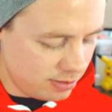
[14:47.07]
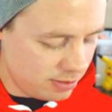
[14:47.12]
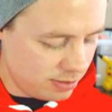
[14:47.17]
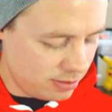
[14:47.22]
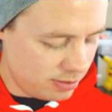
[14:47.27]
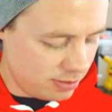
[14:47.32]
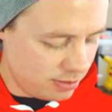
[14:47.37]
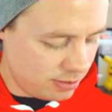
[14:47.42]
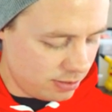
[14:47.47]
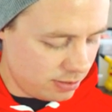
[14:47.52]

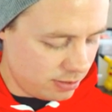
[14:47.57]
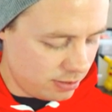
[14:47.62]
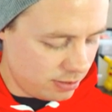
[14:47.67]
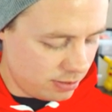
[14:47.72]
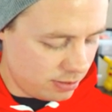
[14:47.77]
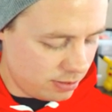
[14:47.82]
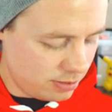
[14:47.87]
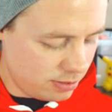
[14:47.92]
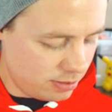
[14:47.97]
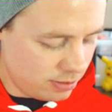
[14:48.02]

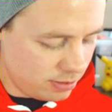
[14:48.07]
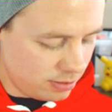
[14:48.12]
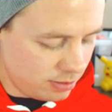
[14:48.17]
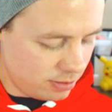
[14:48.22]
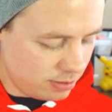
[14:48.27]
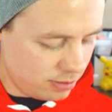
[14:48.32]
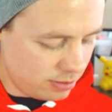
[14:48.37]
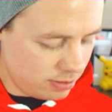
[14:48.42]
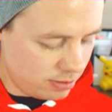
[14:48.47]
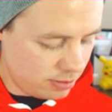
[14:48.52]

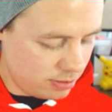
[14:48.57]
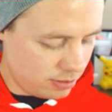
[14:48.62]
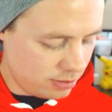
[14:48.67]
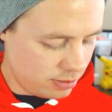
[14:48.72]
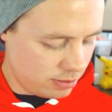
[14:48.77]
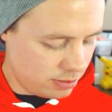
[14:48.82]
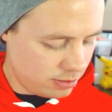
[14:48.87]
Nobody speaks.